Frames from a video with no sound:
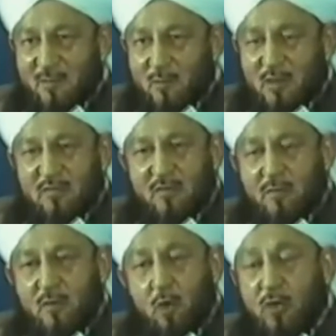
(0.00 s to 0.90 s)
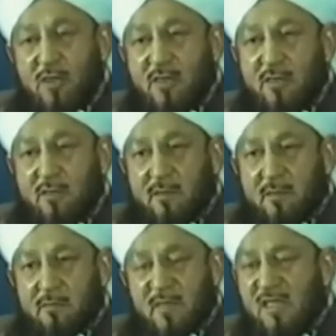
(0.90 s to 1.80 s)
So they were slaughtered
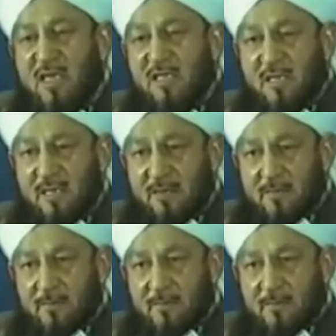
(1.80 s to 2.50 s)
mercilessly.